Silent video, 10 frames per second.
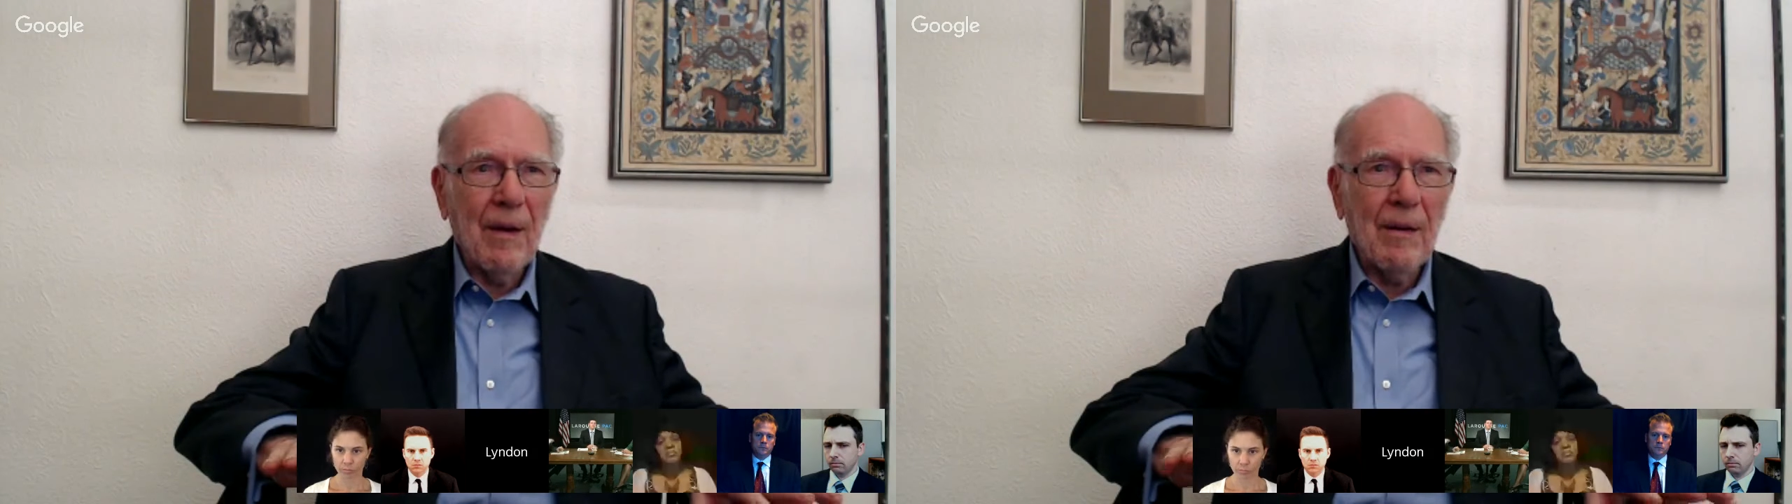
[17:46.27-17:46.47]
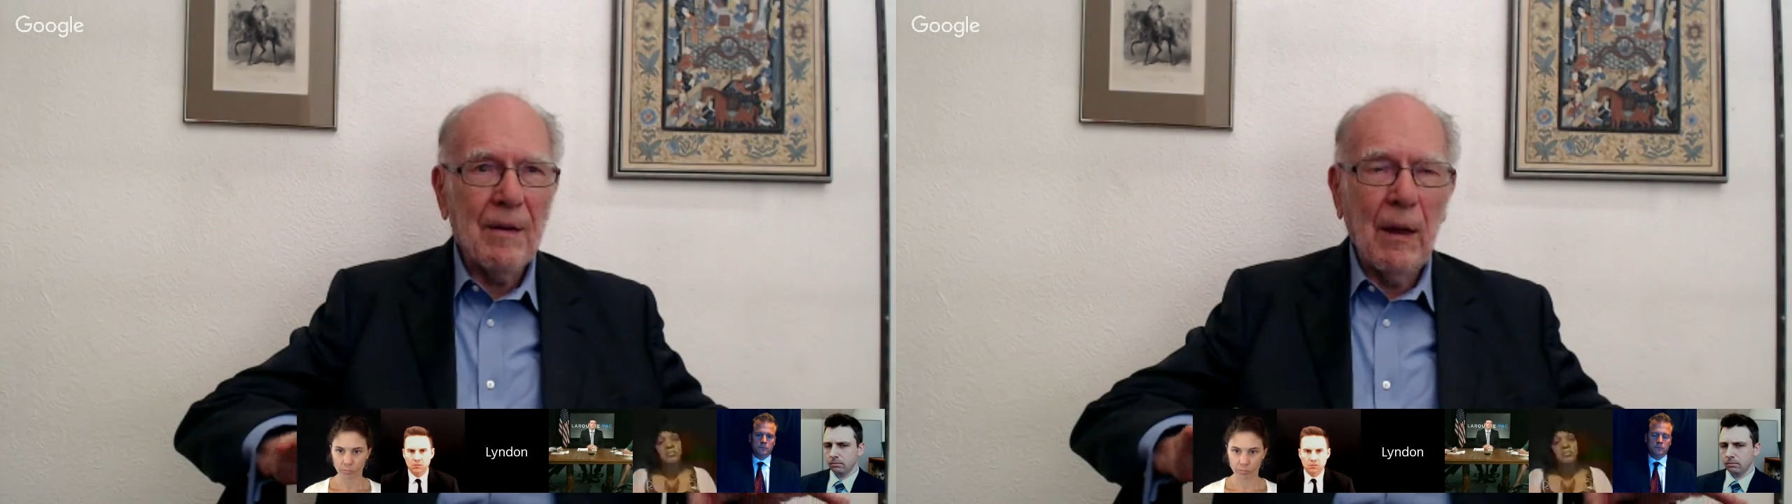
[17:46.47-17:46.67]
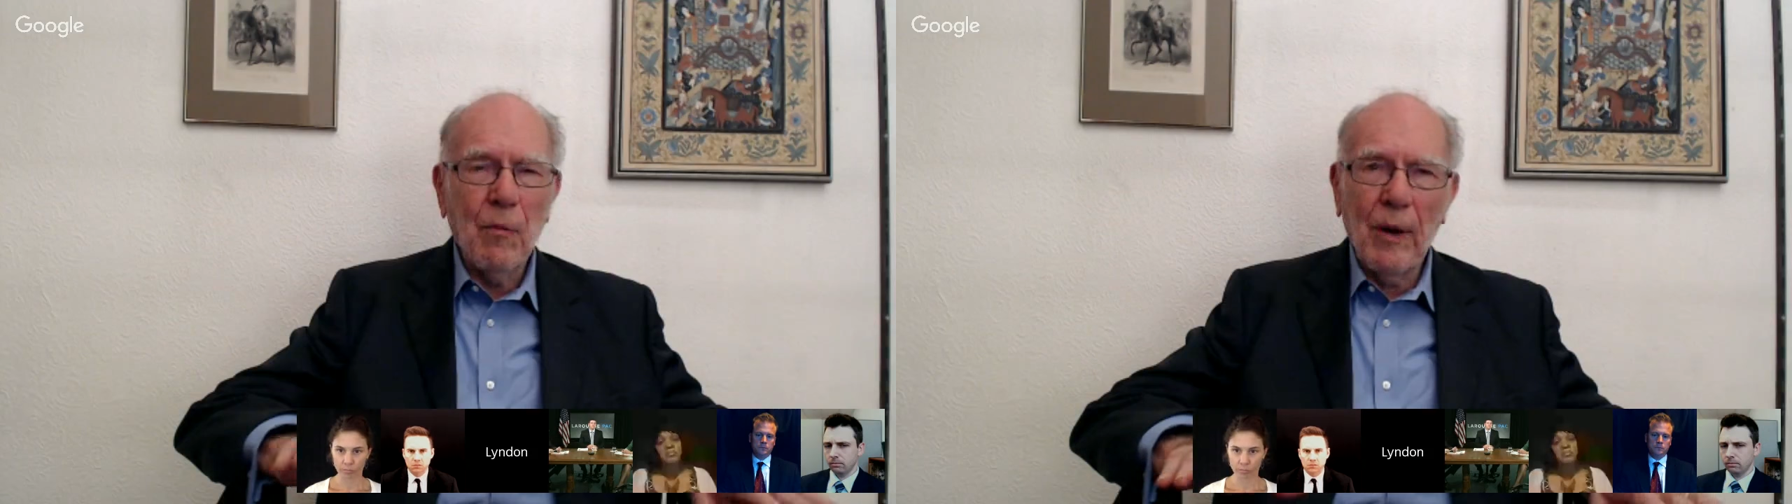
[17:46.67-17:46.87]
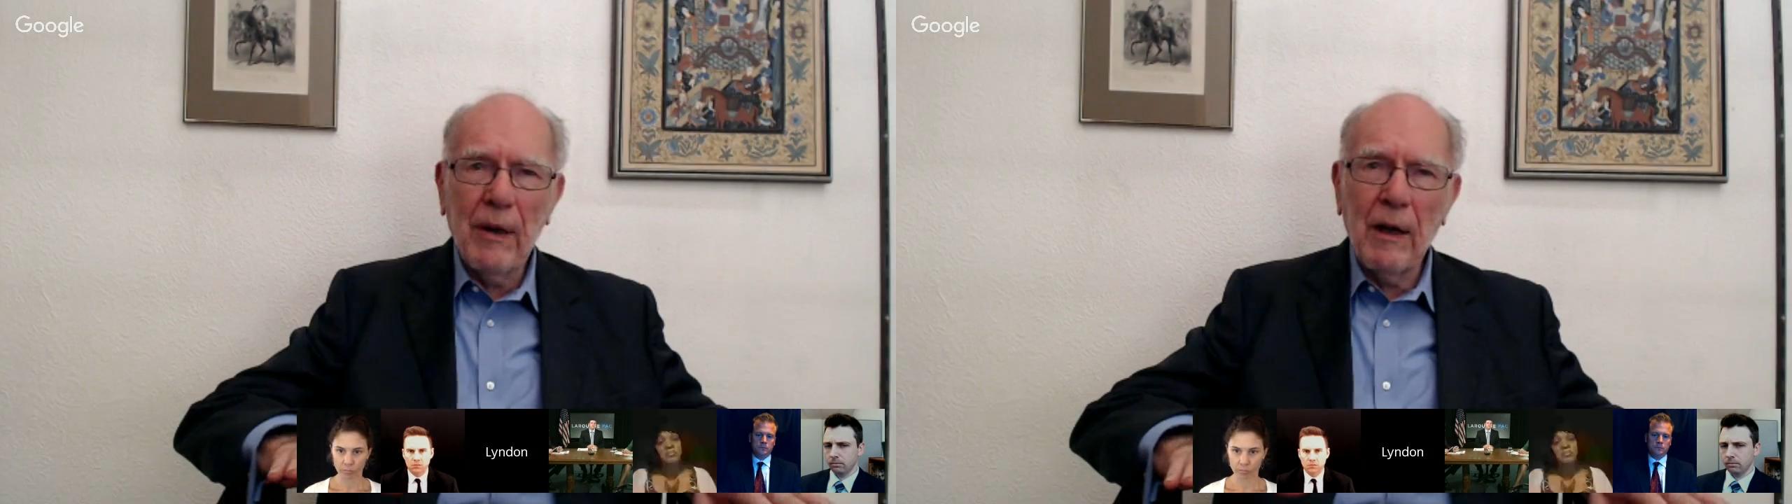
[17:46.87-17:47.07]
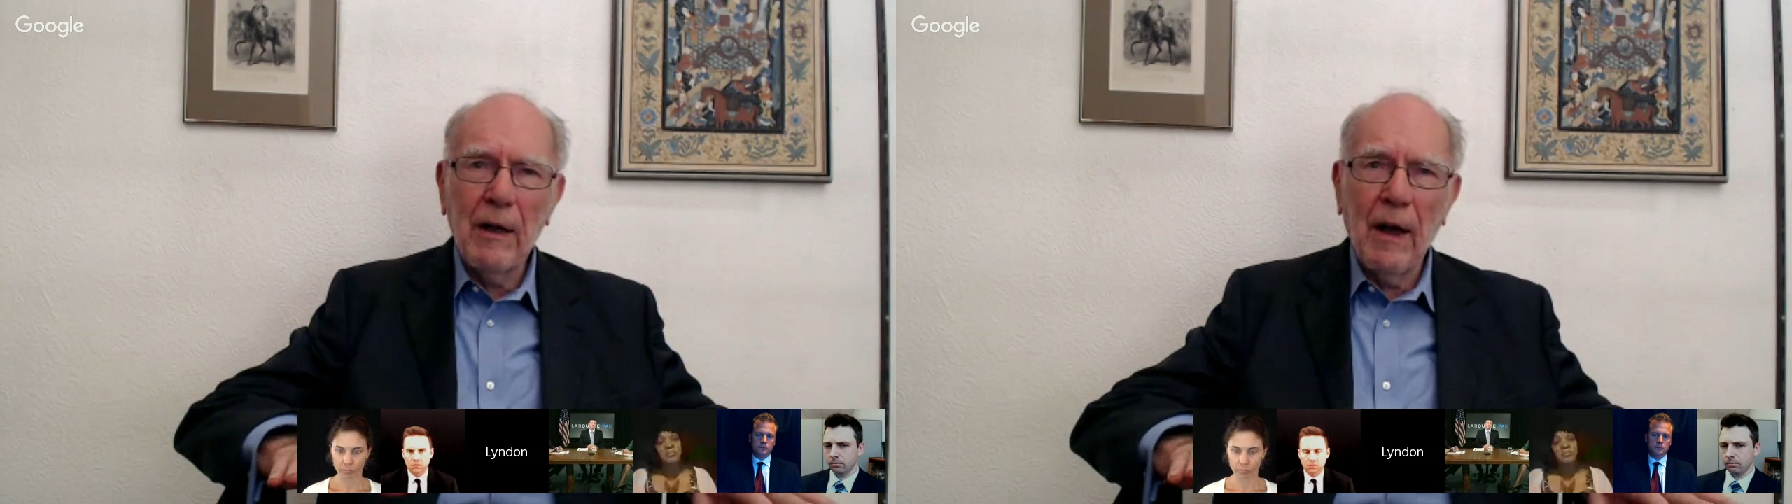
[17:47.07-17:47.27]
They
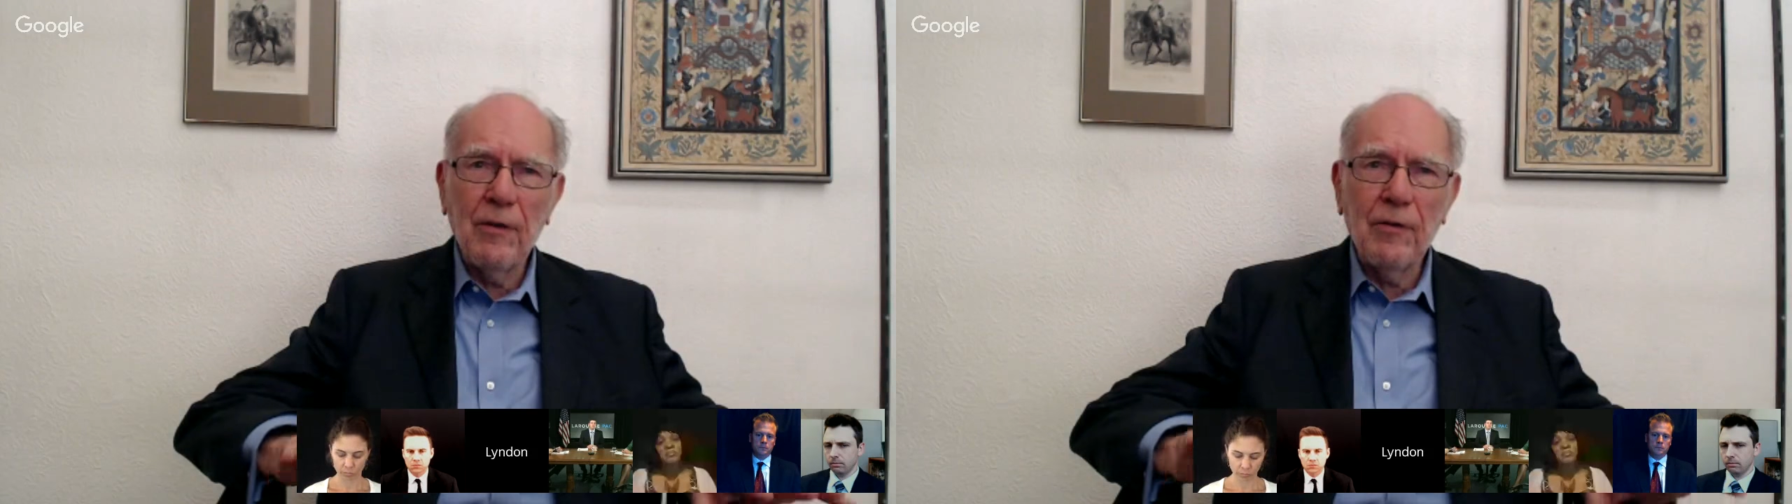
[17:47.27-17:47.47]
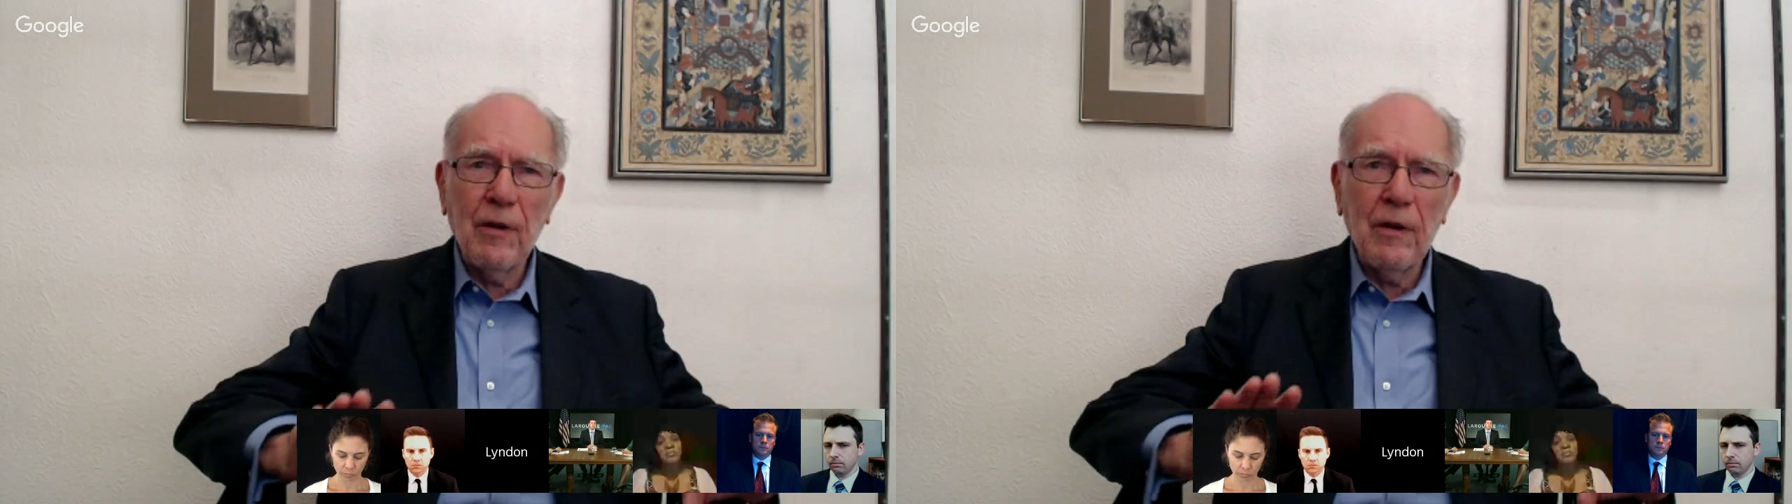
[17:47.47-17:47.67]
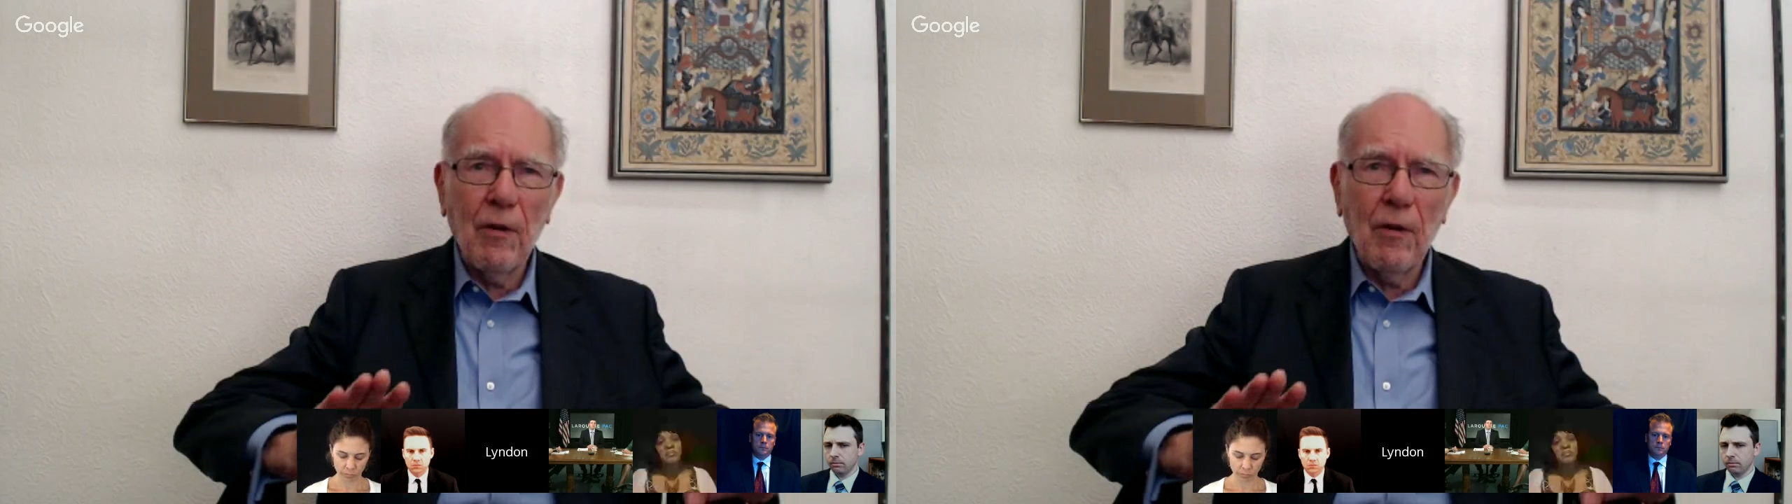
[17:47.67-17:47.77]
recognize that